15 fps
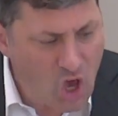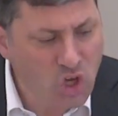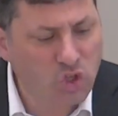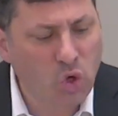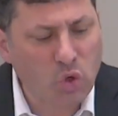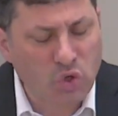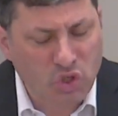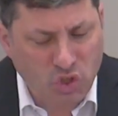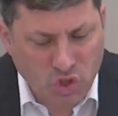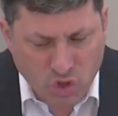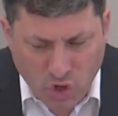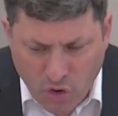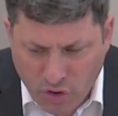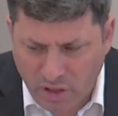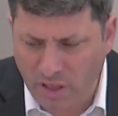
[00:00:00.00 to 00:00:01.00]
so
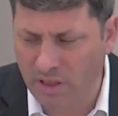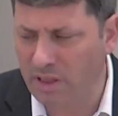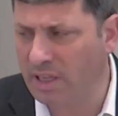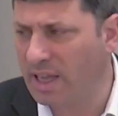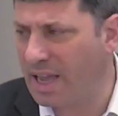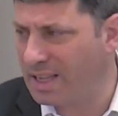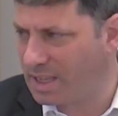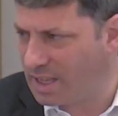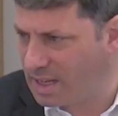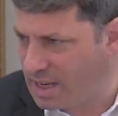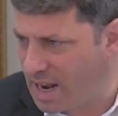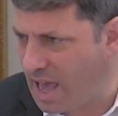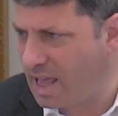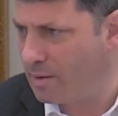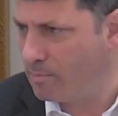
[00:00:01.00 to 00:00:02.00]
certainly I
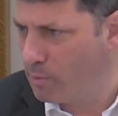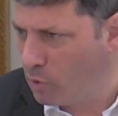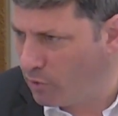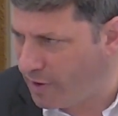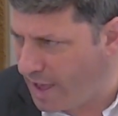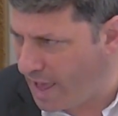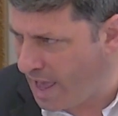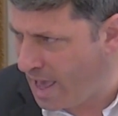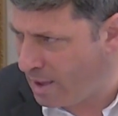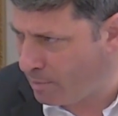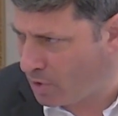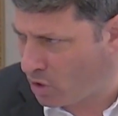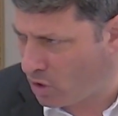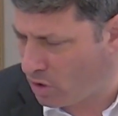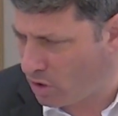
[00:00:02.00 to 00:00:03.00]
cannot move a
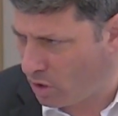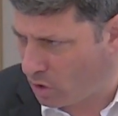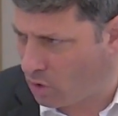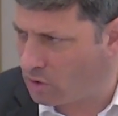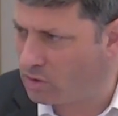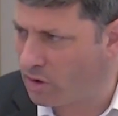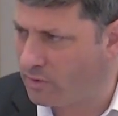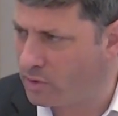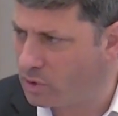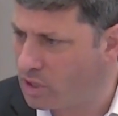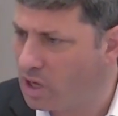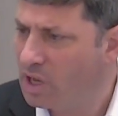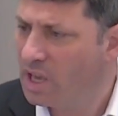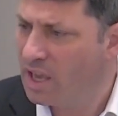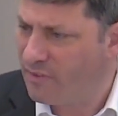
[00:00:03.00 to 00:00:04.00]
hammer, according to Rabbi
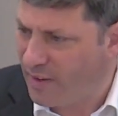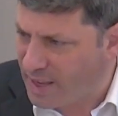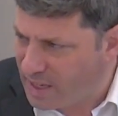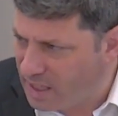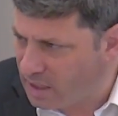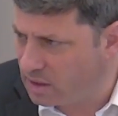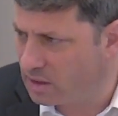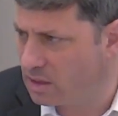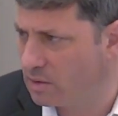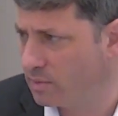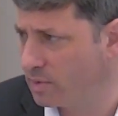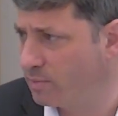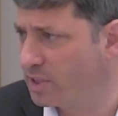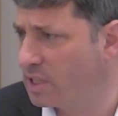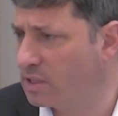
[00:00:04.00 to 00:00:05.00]
Yehuda, if I need
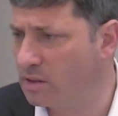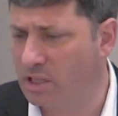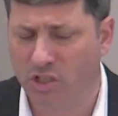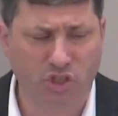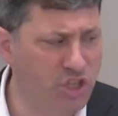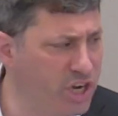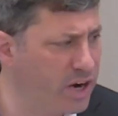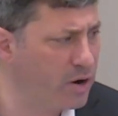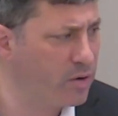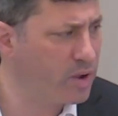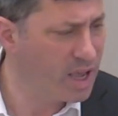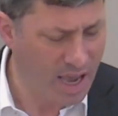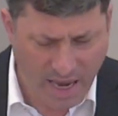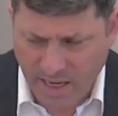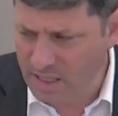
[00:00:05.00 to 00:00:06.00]
the, the chair,
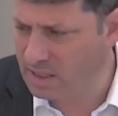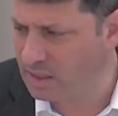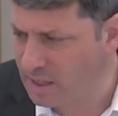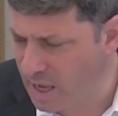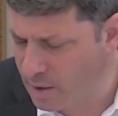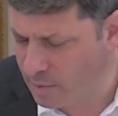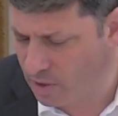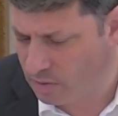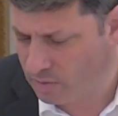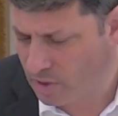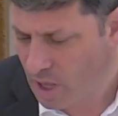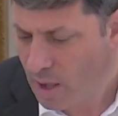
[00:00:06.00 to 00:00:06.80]
I need the table.